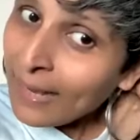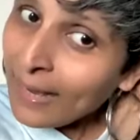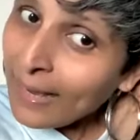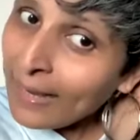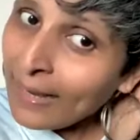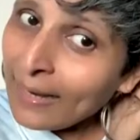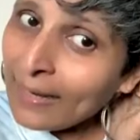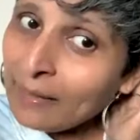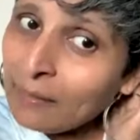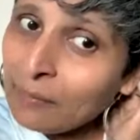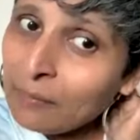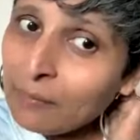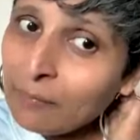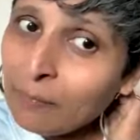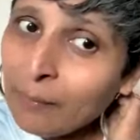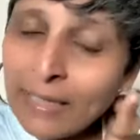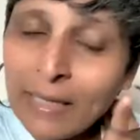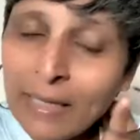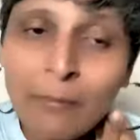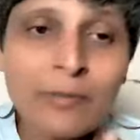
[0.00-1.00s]

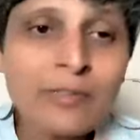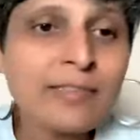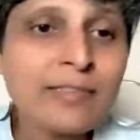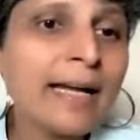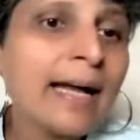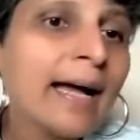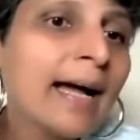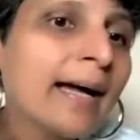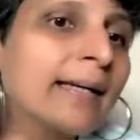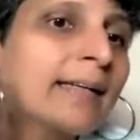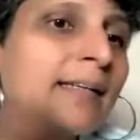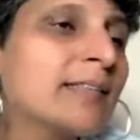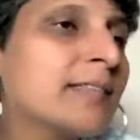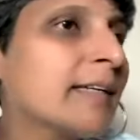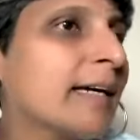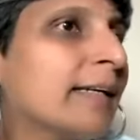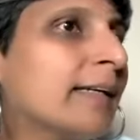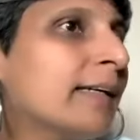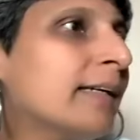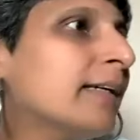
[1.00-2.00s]
and when I was there, I had
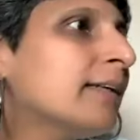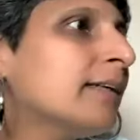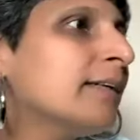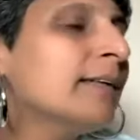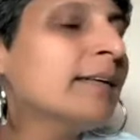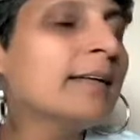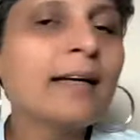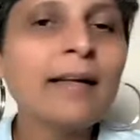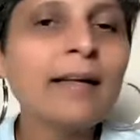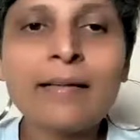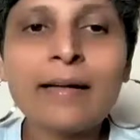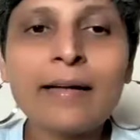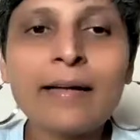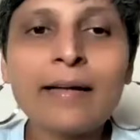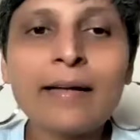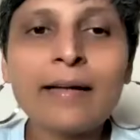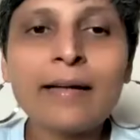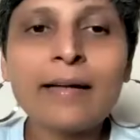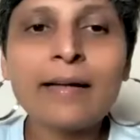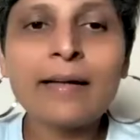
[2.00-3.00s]
decided that
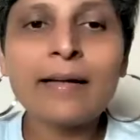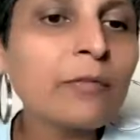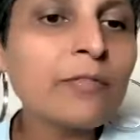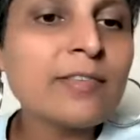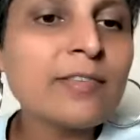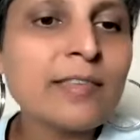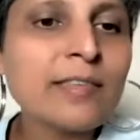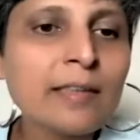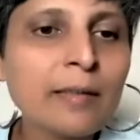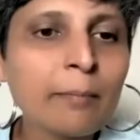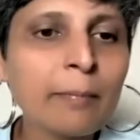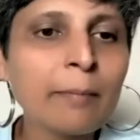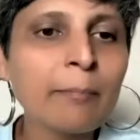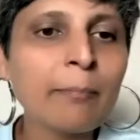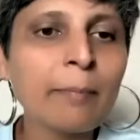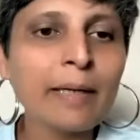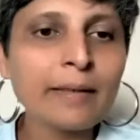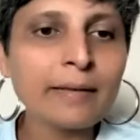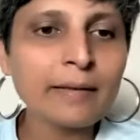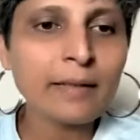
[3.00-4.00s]
I'm going to visit the
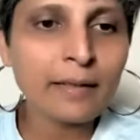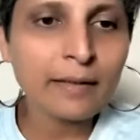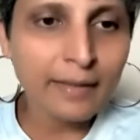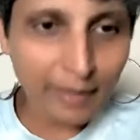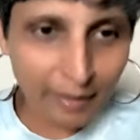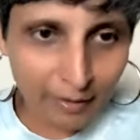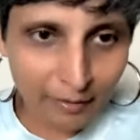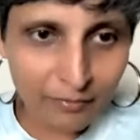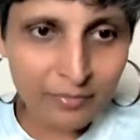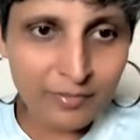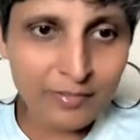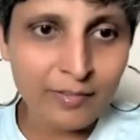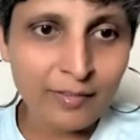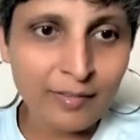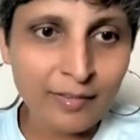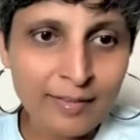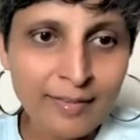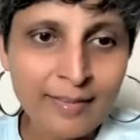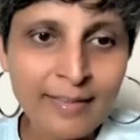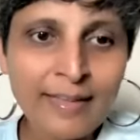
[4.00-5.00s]
Bhimbetka
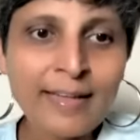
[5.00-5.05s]
caves.